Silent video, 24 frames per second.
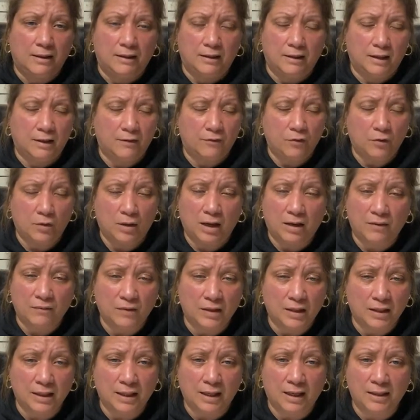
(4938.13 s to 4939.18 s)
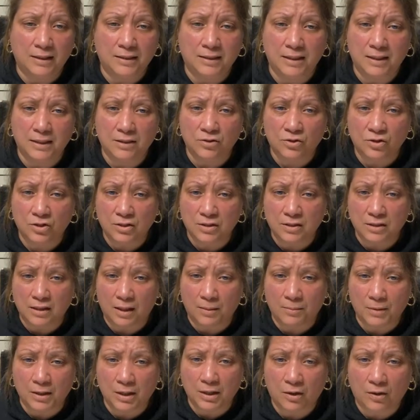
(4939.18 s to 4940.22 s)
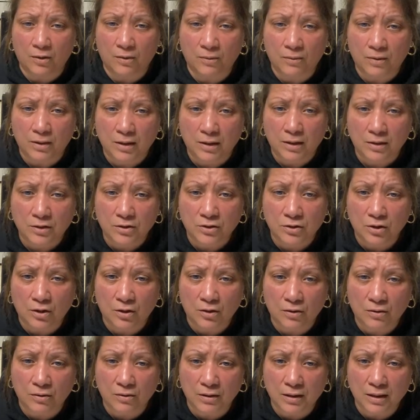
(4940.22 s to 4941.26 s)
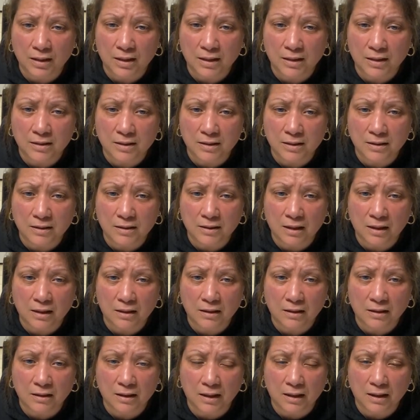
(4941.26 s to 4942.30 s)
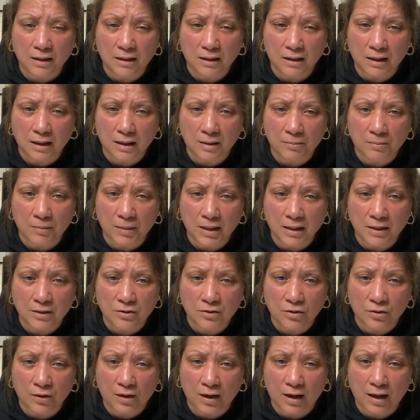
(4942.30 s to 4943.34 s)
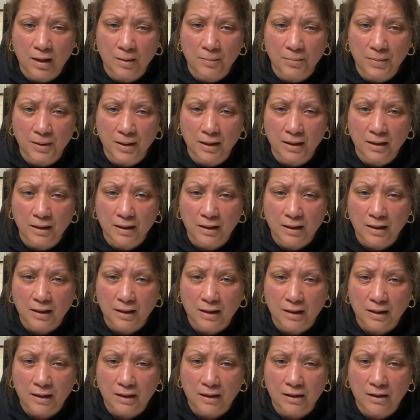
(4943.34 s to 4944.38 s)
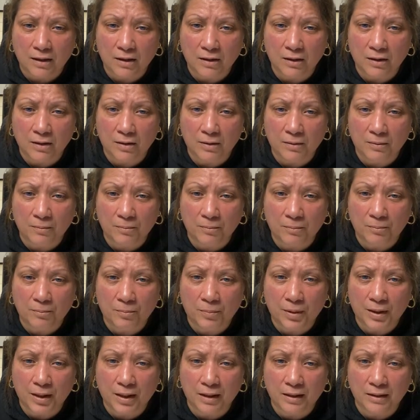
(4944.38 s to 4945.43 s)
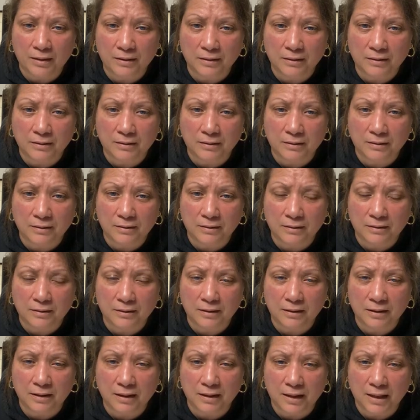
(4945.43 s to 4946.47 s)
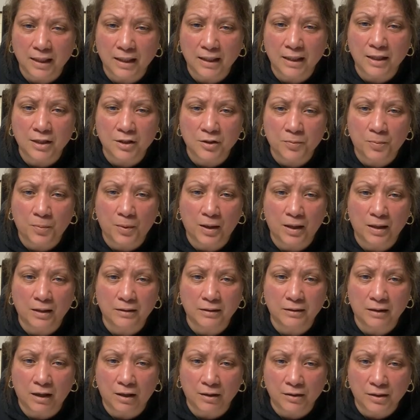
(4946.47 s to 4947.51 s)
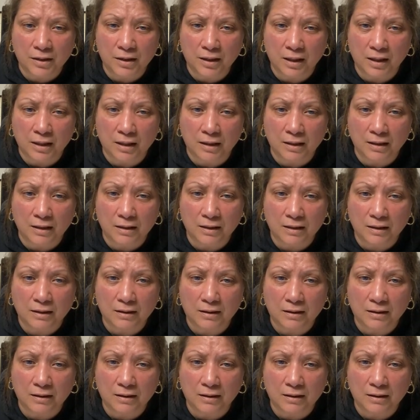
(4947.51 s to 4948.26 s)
If you have any ideas, just let me know. So it is nothing, it makes her happy. But nothing